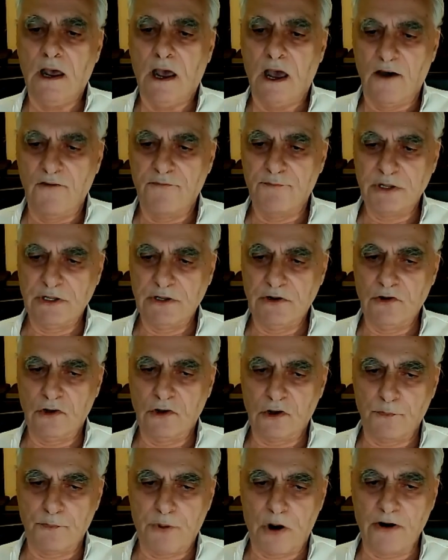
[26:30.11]
of
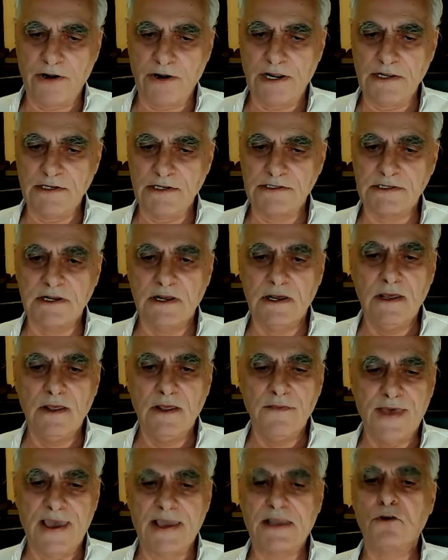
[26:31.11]
political parties
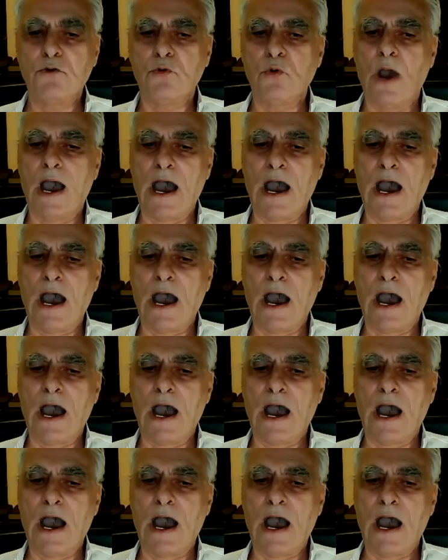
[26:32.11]
that grew